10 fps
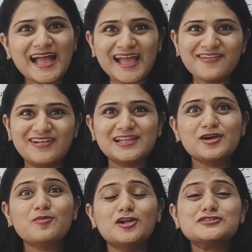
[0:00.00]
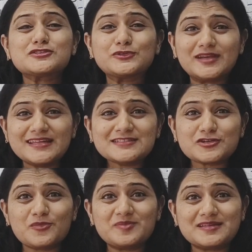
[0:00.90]
Hi, welcome. Also, today's
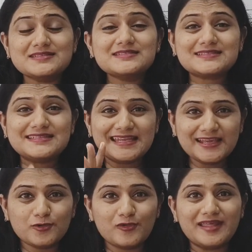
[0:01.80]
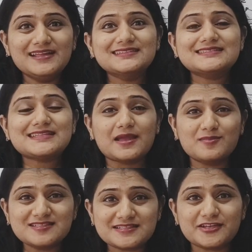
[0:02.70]
topic is decoding the
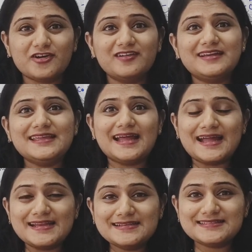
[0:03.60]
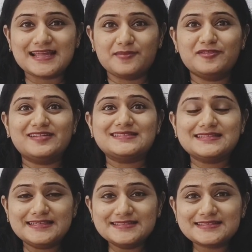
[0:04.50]
cybersecurity and cyber
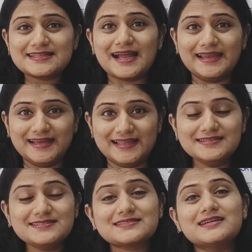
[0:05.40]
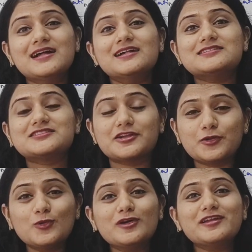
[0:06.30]
resilience guidelines
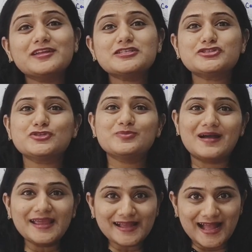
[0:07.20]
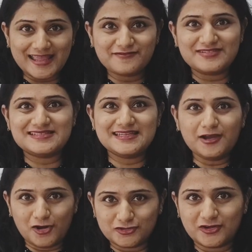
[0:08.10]
circular issued by
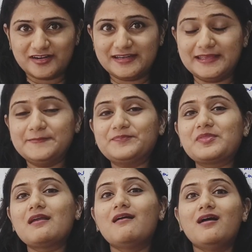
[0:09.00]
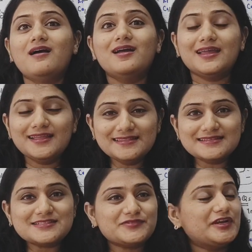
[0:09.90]
IFSCA authority. In
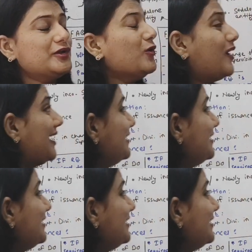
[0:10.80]
this video,